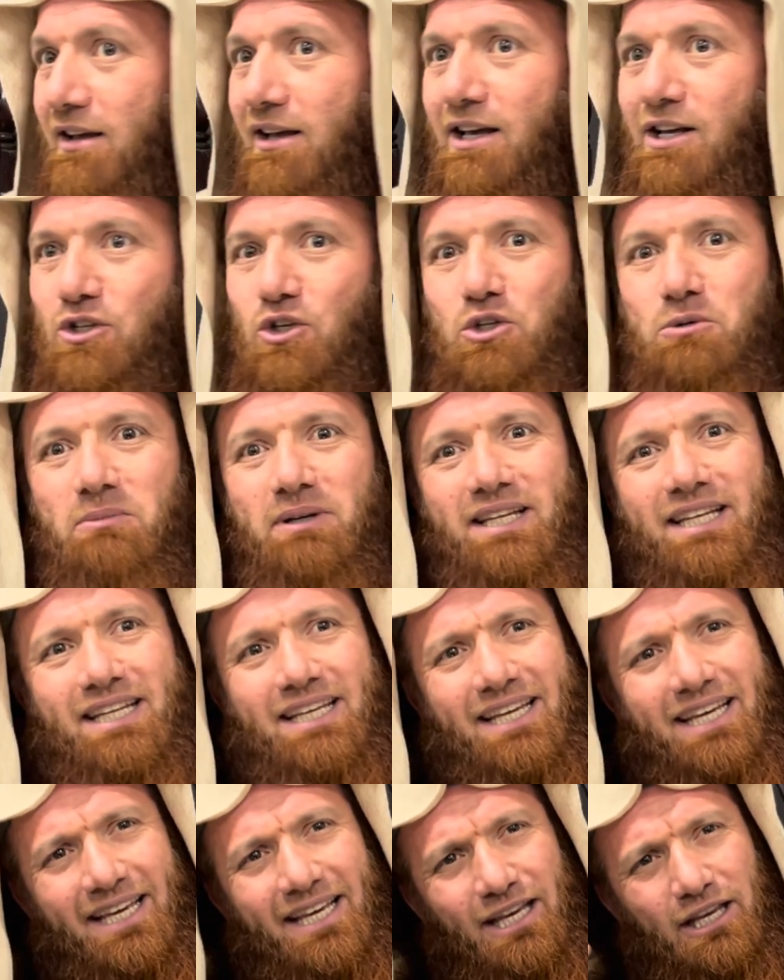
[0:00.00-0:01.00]
So it's
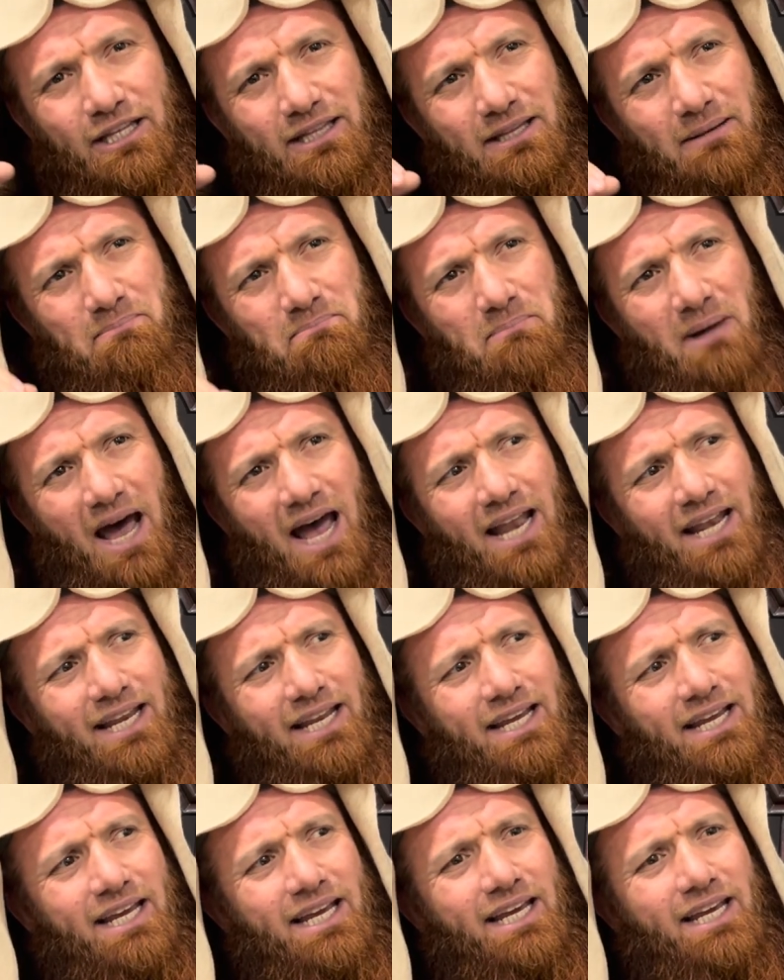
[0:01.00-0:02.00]
meaning the man,
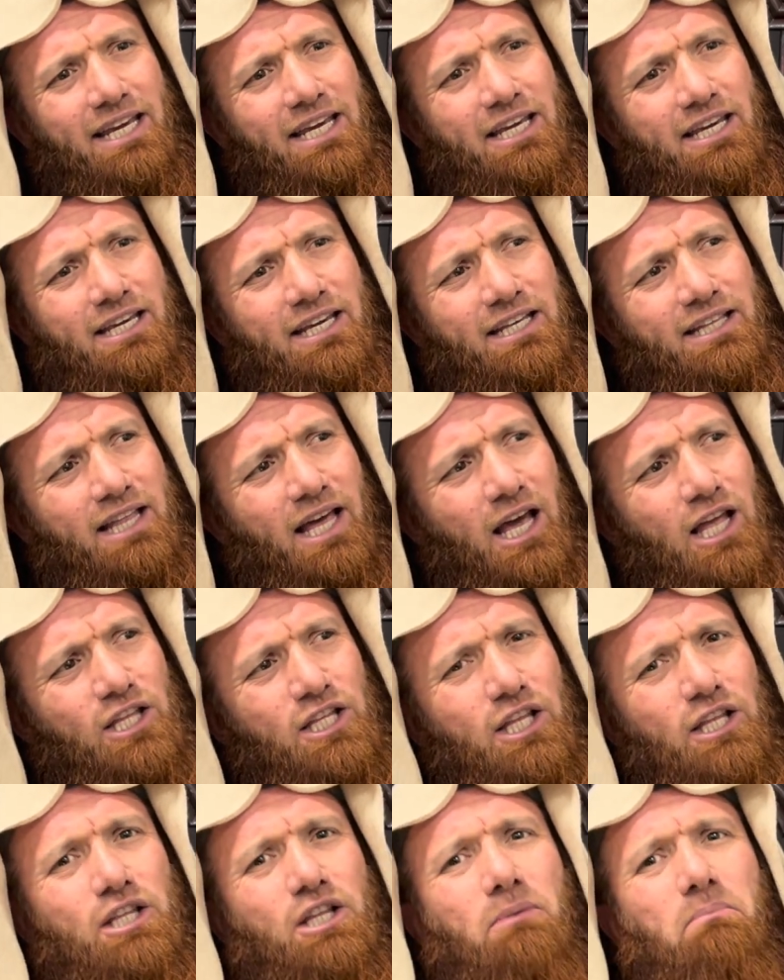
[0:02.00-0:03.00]

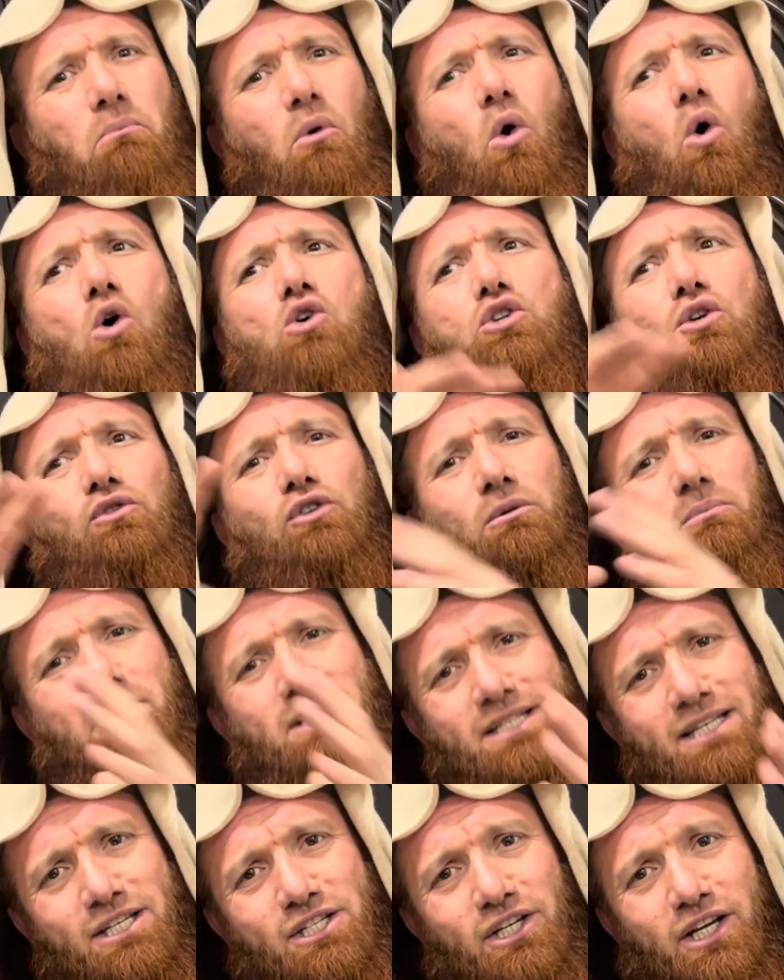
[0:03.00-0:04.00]
the most of the
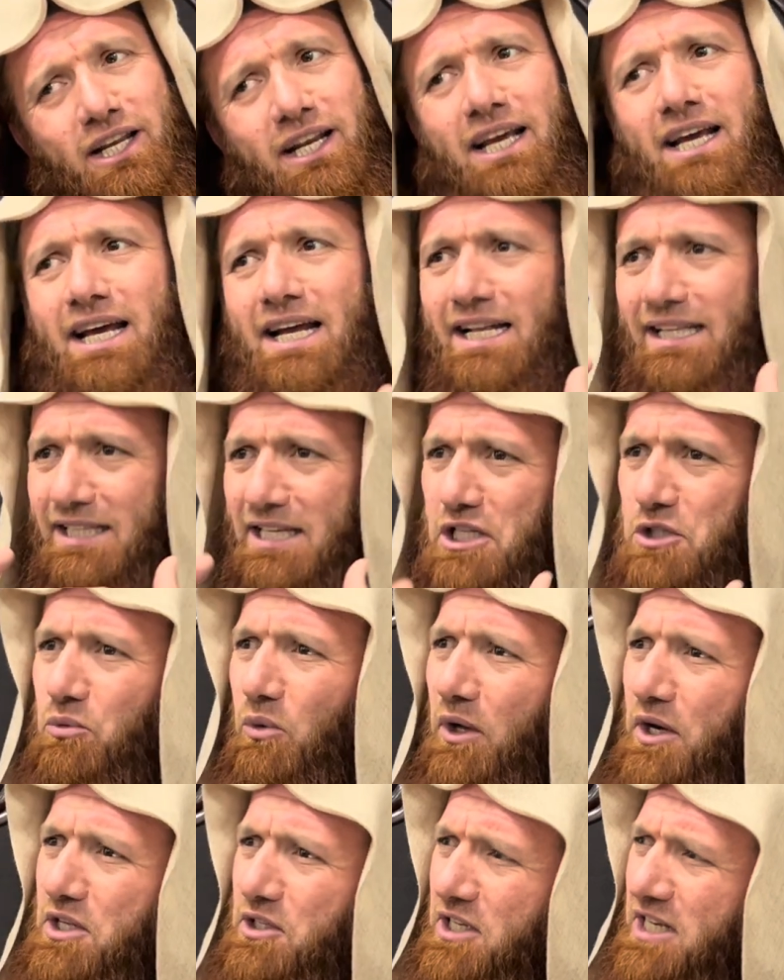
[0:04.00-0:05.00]
messenger, this
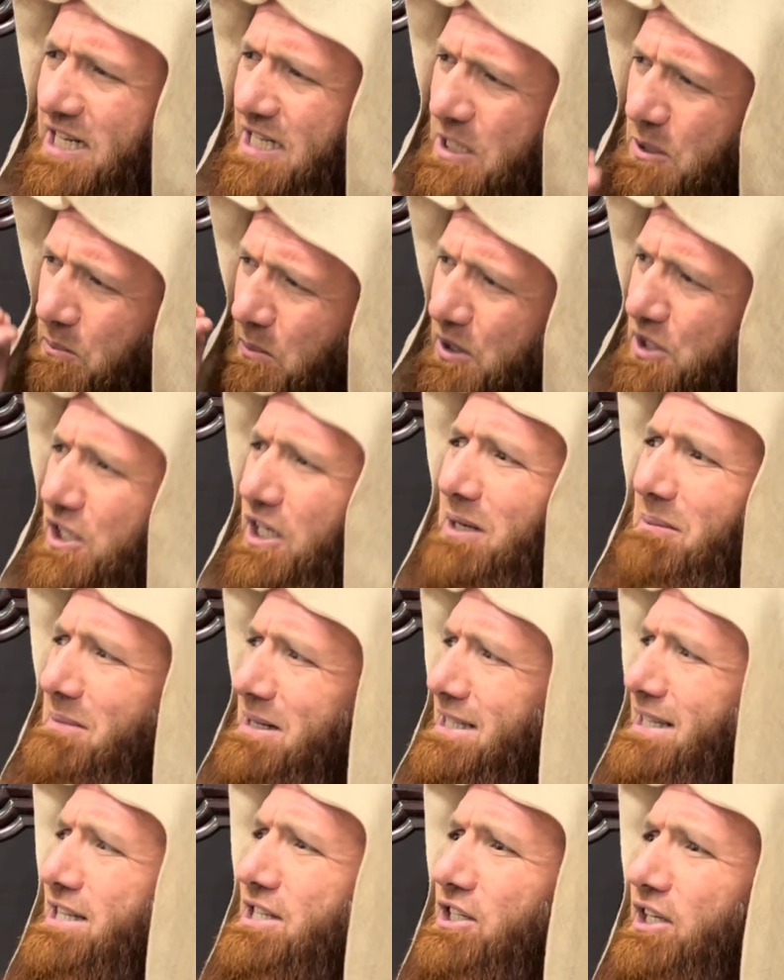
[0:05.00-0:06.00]
one is a special
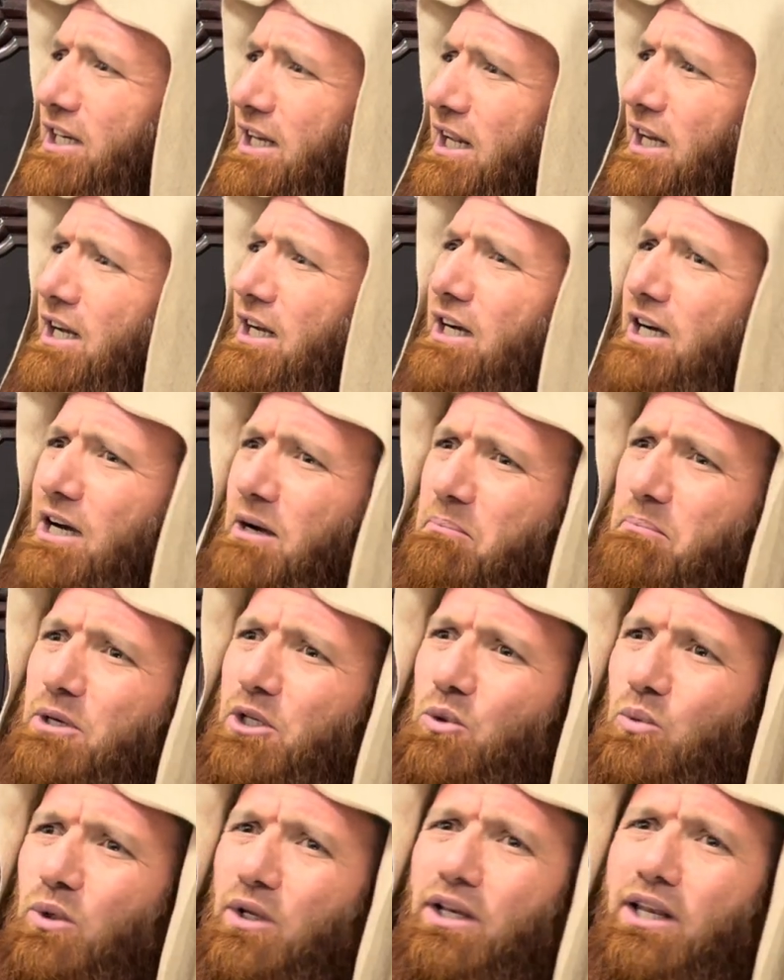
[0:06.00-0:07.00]
messenger
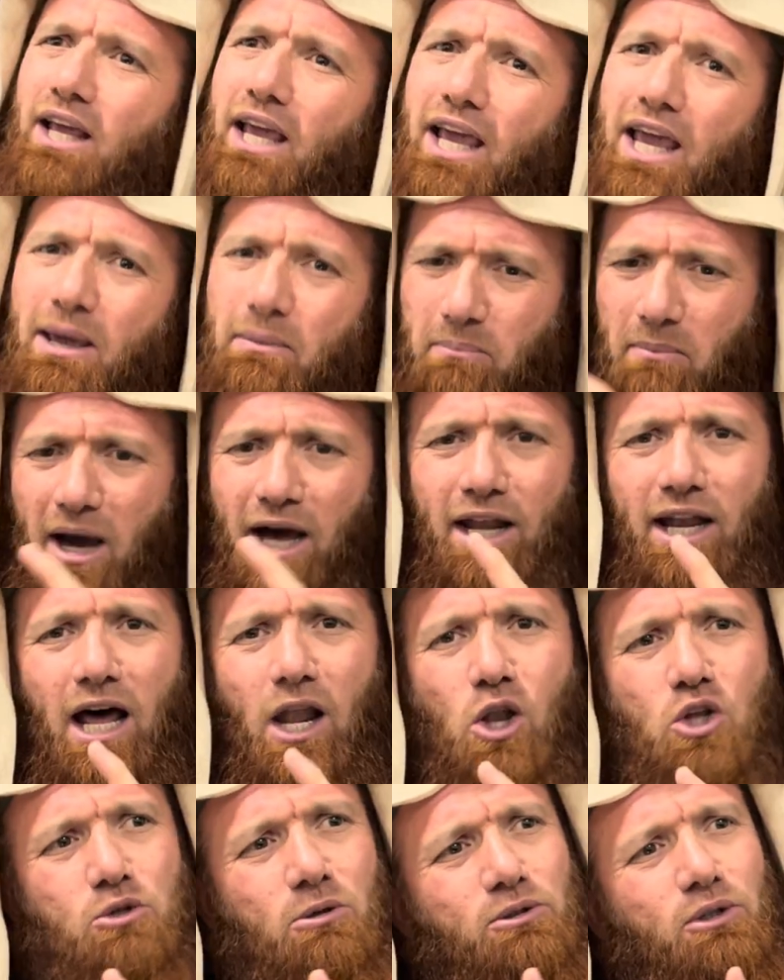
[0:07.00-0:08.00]
between him and
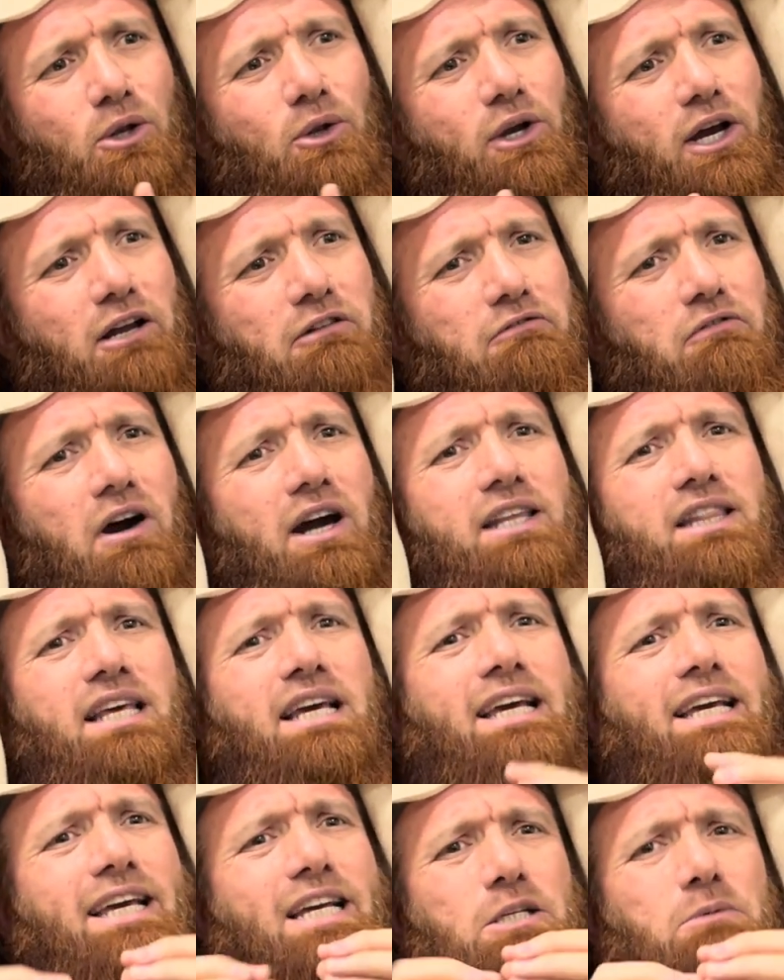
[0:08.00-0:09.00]
Allah subhanahu wa ta'ala. You can find
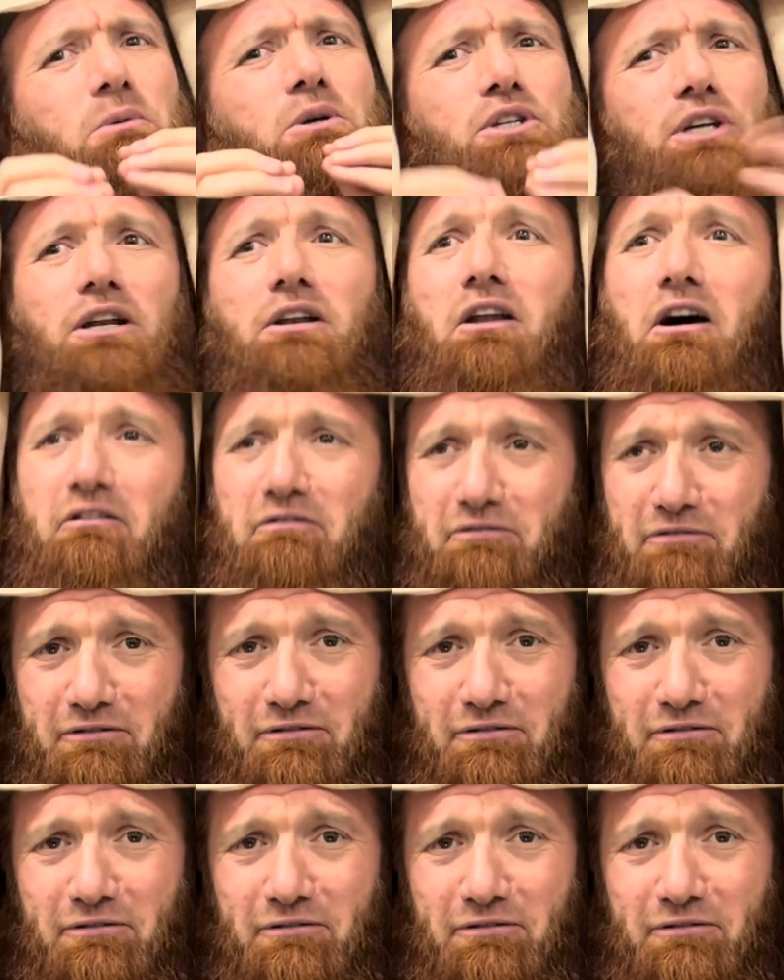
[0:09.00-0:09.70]
a special love.